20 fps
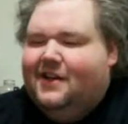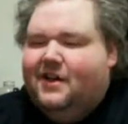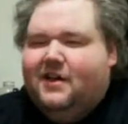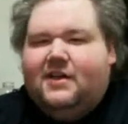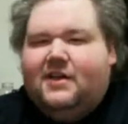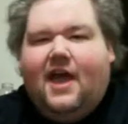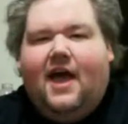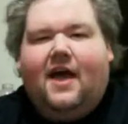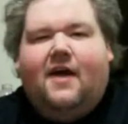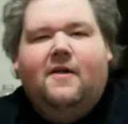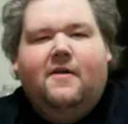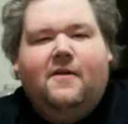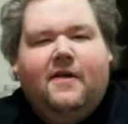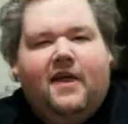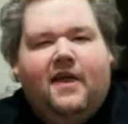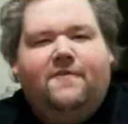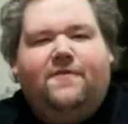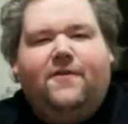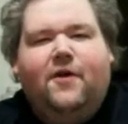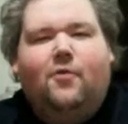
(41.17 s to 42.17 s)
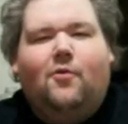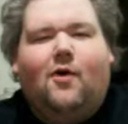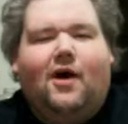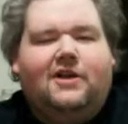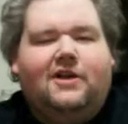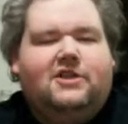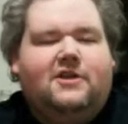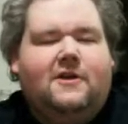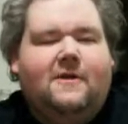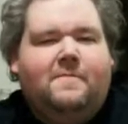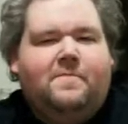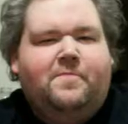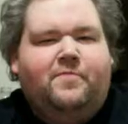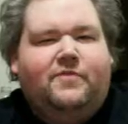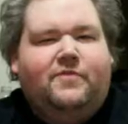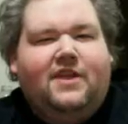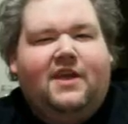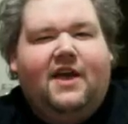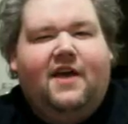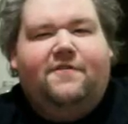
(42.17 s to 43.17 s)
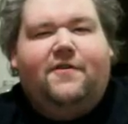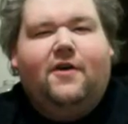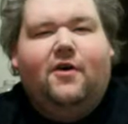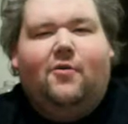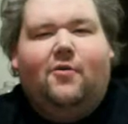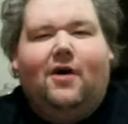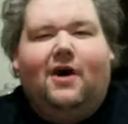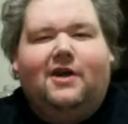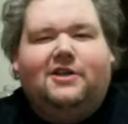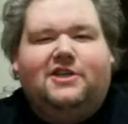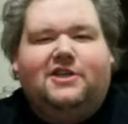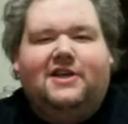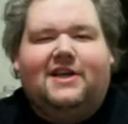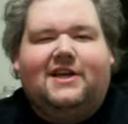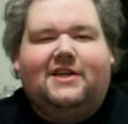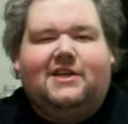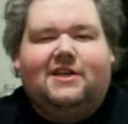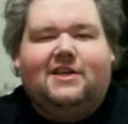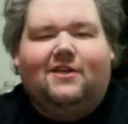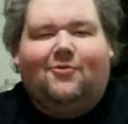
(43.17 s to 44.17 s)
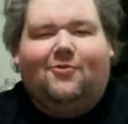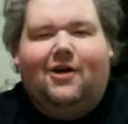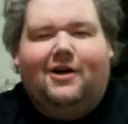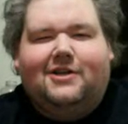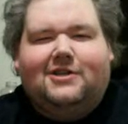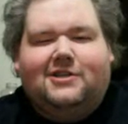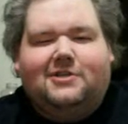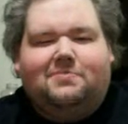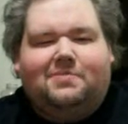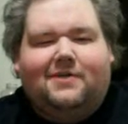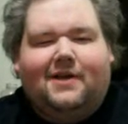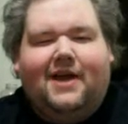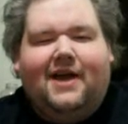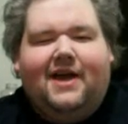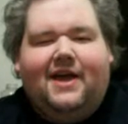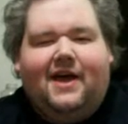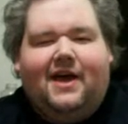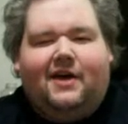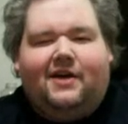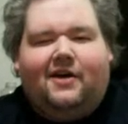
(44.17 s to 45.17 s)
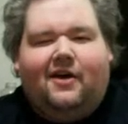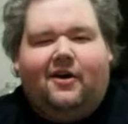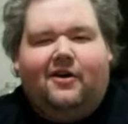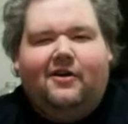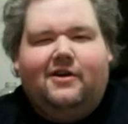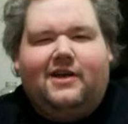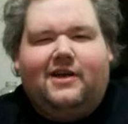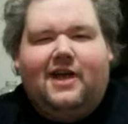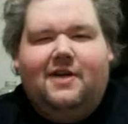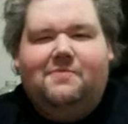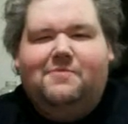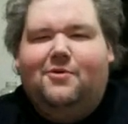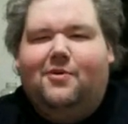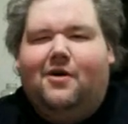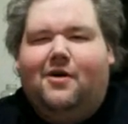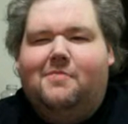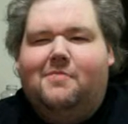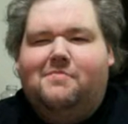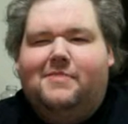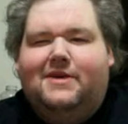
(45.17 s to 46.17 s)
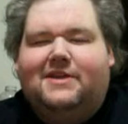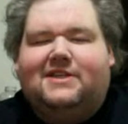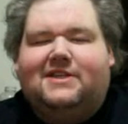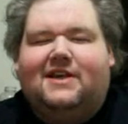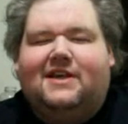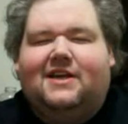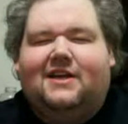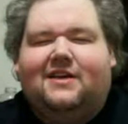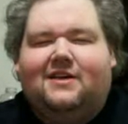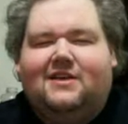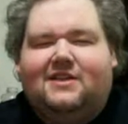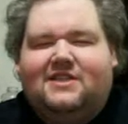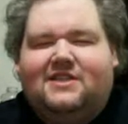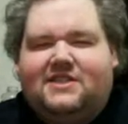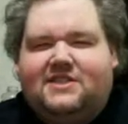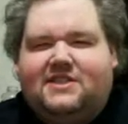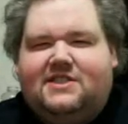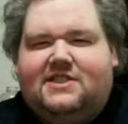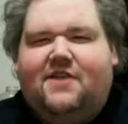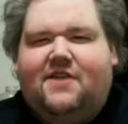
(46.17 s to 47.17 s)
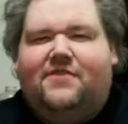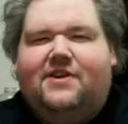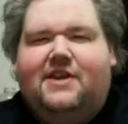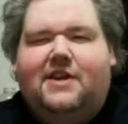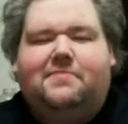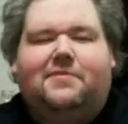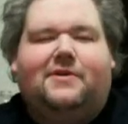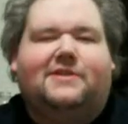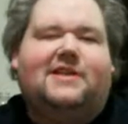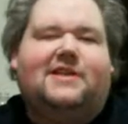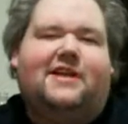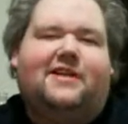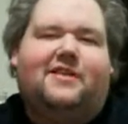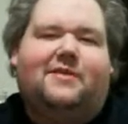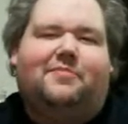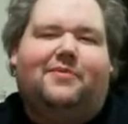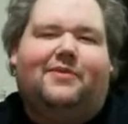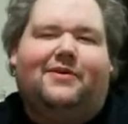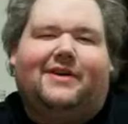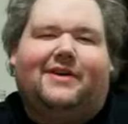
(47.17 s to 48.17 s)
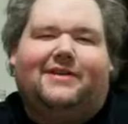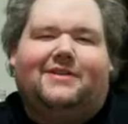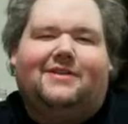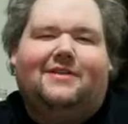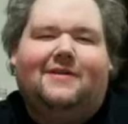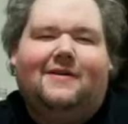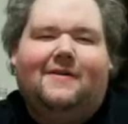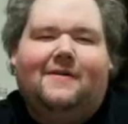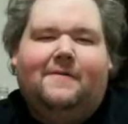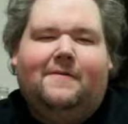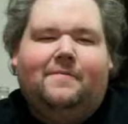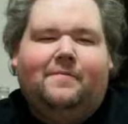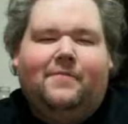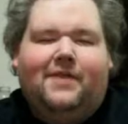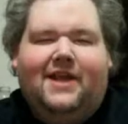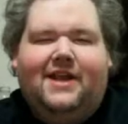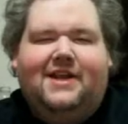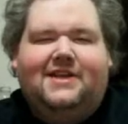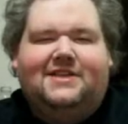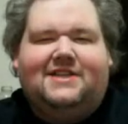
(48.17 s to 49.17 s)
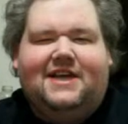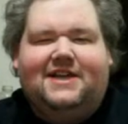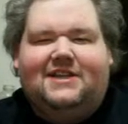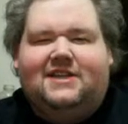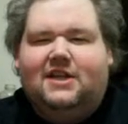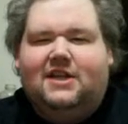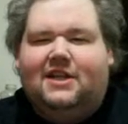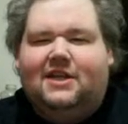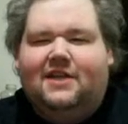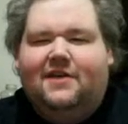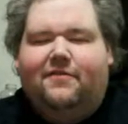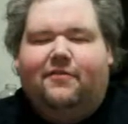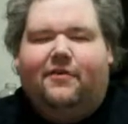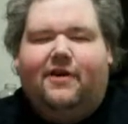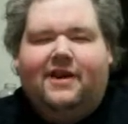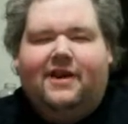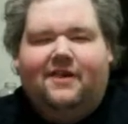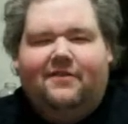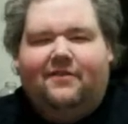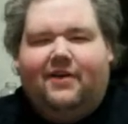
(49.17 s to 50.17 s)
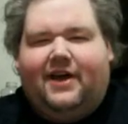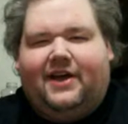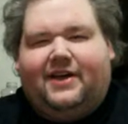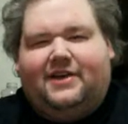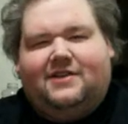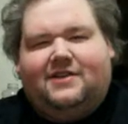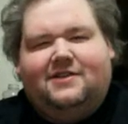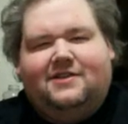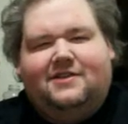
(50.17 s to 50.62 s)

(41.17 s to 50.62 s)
about yeah, that if you're fat watch, fucker. if you're watching it to watch us play a card game, you are missing 70% of the point. It is a delivery device.